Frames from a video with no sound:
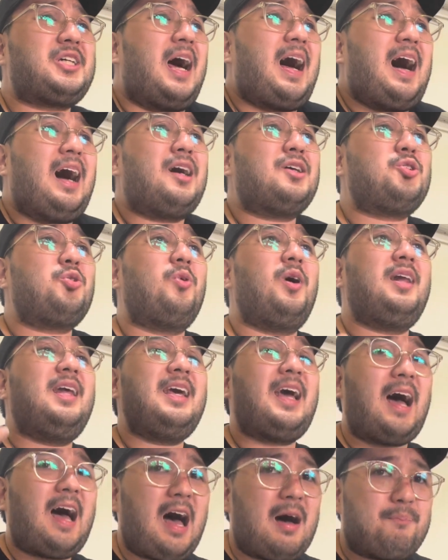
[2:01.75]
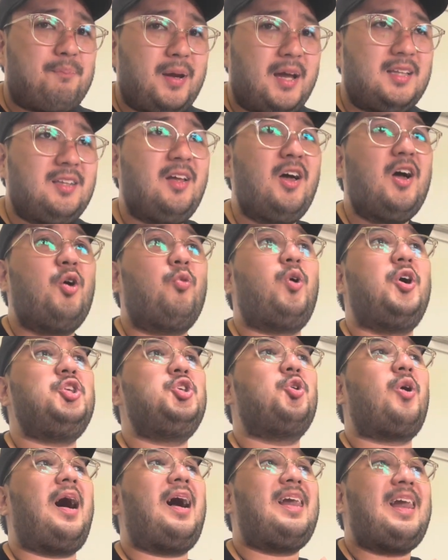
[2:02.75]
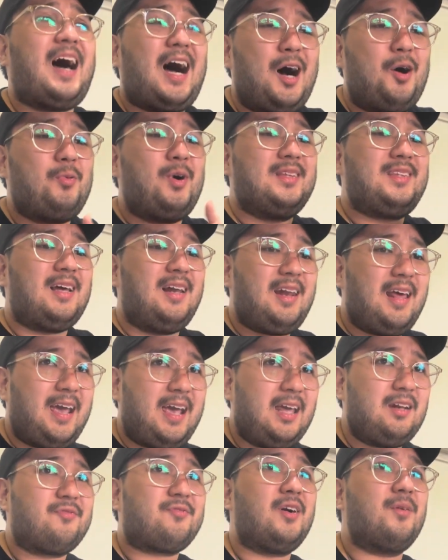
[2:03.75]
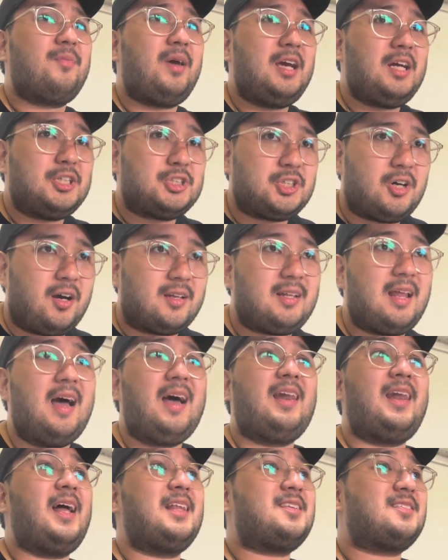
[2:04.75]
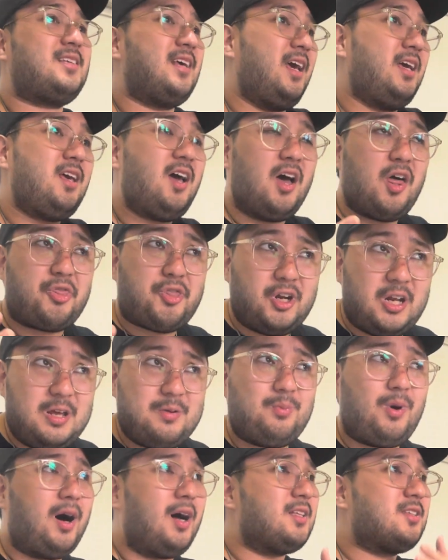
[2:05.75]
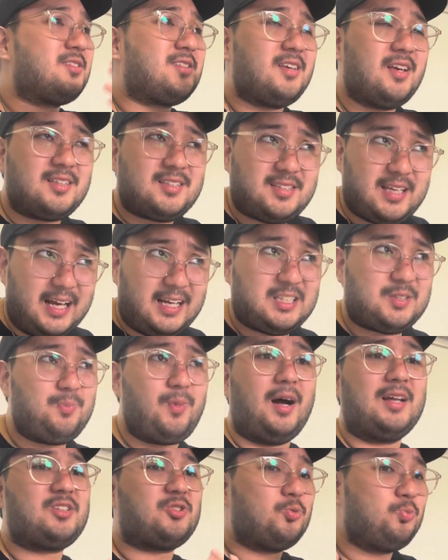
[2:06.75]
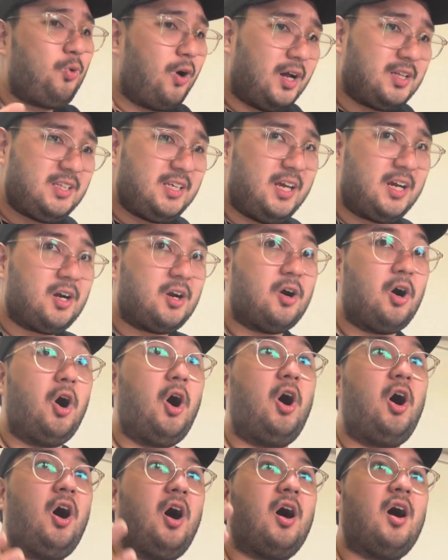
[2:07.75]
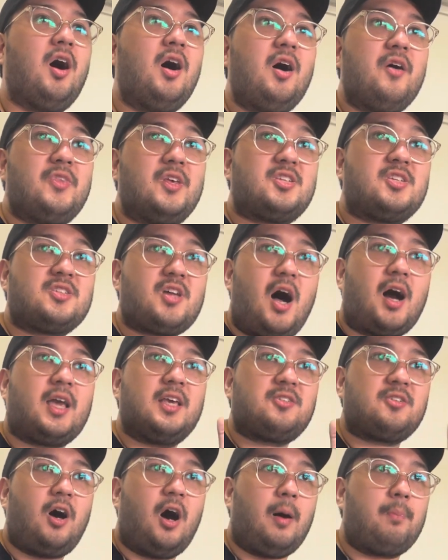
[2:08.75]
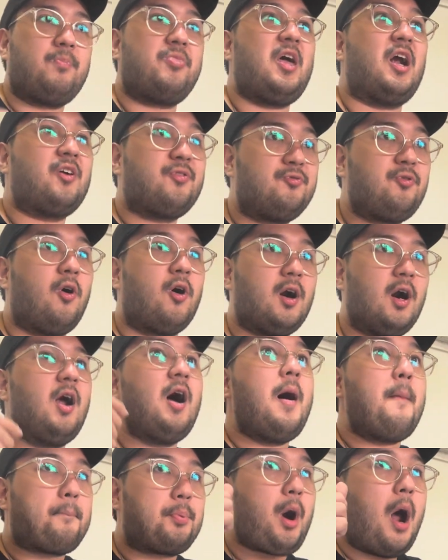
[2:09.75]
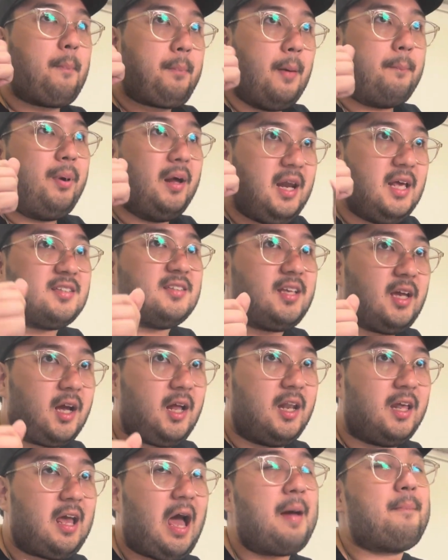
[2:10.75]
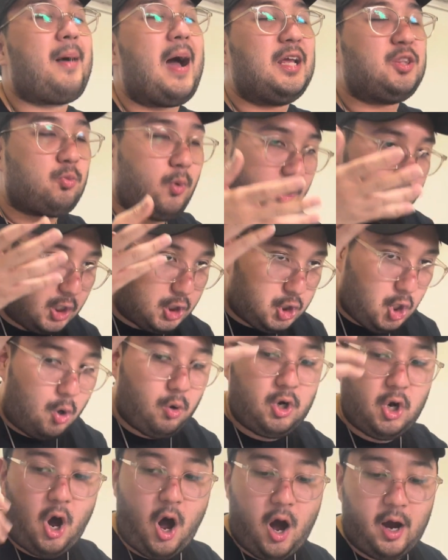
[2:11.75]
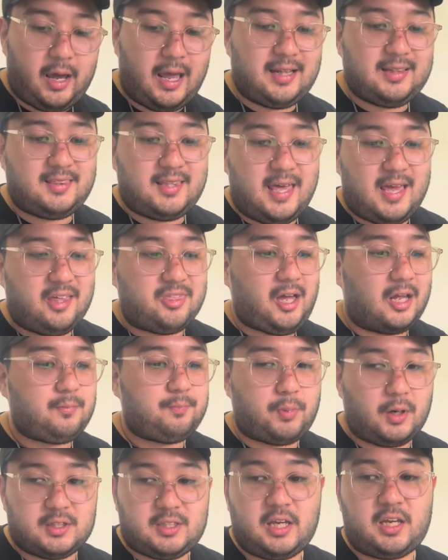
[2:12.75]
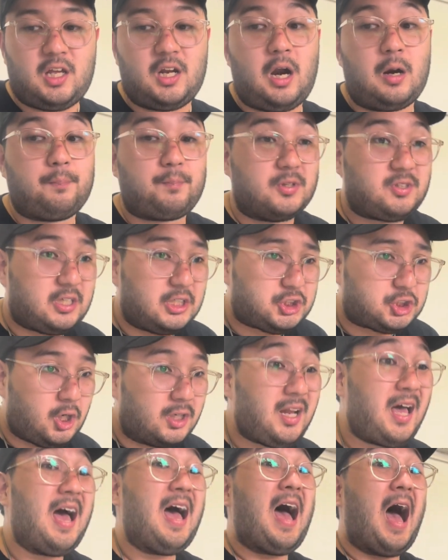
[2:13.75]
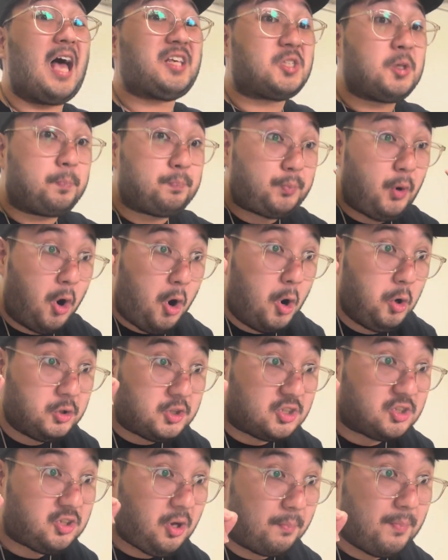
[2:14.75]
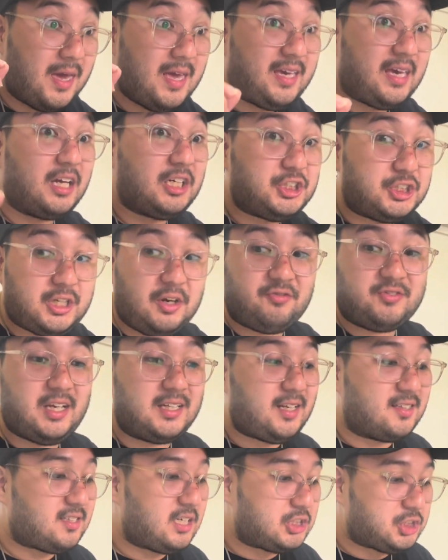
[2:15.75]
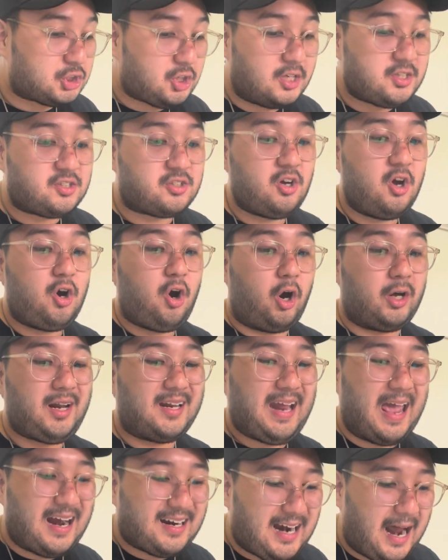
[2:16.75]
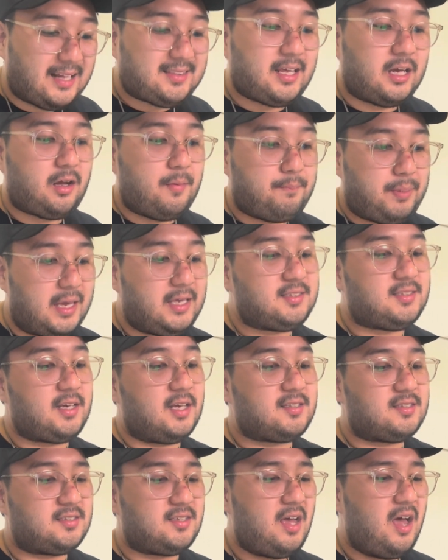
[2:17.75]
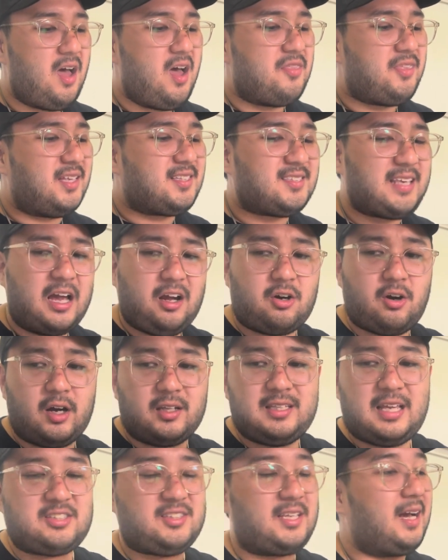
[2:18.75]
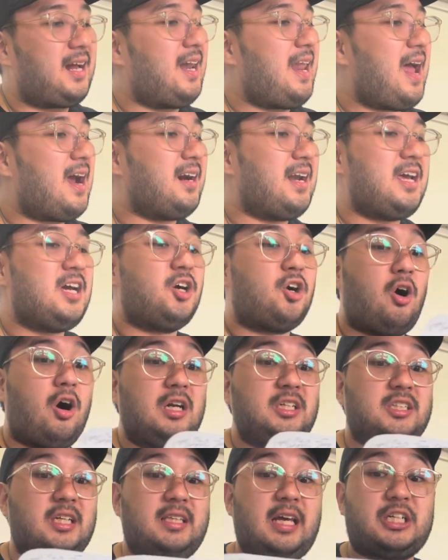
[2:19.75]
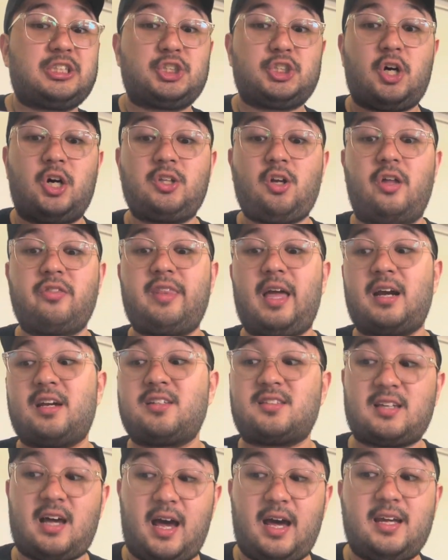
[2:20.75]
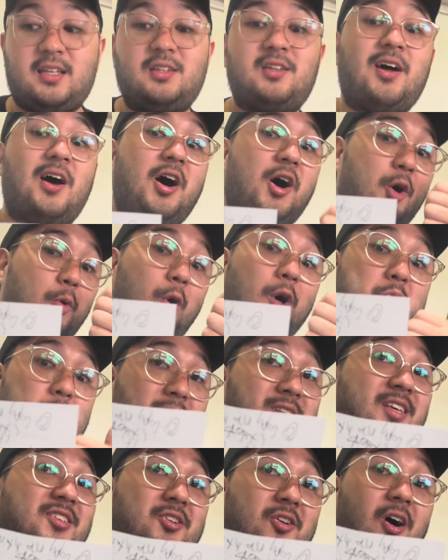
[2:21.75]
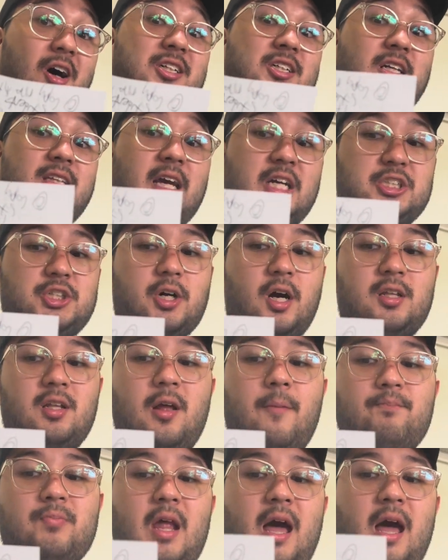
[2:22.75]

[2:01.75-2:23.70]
actually happen when you allow a delay information. Let's say 3 months, 6 months, 1 year. Oh, the stock is up. Therefore, probabilistically, I might want to go long and take that particular position as opposed to making shifty decisions on an erratic basis. The second is the glaring contradiction on their side. What was this contradiction?